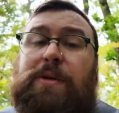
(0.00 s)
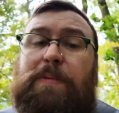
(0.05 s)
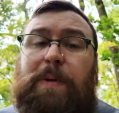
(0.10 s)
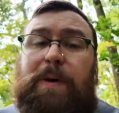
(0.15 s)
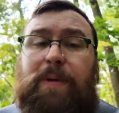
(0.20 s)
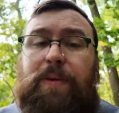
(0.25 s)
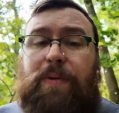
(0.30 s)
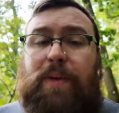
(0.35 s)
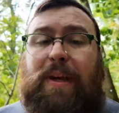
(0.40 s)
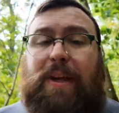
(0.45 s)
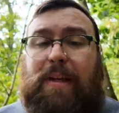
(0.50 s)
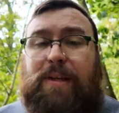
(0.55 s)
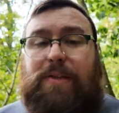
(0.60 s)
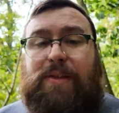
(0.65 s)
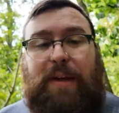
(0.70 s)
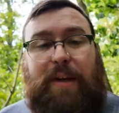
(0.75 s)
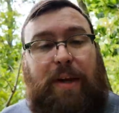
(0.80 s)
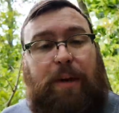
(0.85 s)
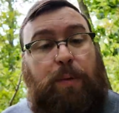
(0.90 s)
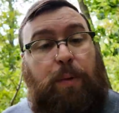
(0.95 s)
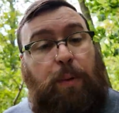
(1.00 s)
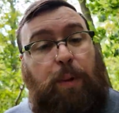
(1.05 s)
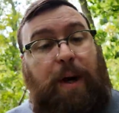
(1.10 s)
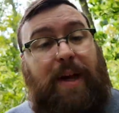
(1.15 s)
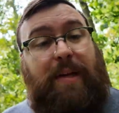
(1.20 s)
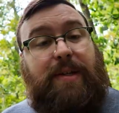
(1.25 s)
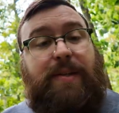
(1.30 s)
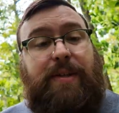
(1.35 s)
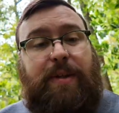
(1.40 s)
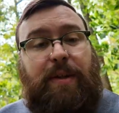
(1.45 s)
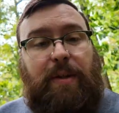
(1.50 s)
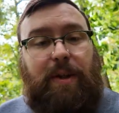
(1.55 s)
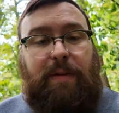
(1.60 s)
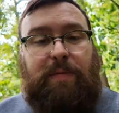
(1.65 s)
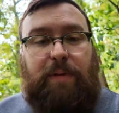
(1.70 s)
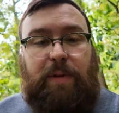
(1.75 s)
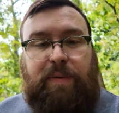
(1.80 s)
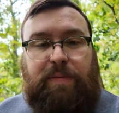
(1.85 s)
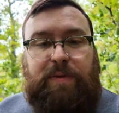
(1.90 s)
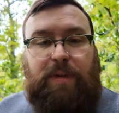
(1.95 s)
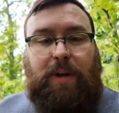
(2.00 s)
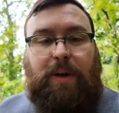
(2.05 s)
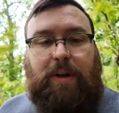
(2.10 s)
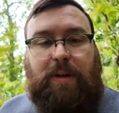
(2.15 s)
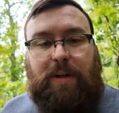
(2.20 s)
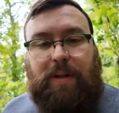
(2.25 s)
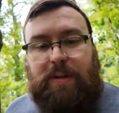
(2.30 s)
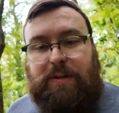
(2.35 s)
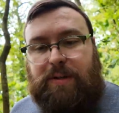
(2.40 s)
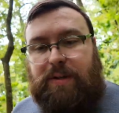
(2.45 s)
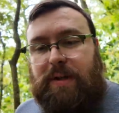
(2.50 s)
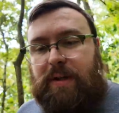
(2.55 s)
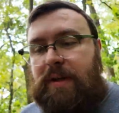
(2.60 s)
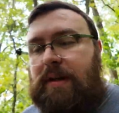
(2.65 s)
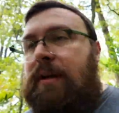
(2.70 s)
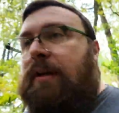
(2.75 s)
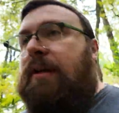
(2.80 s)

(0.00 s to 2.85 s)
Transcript: about things that can raise the level of darkness.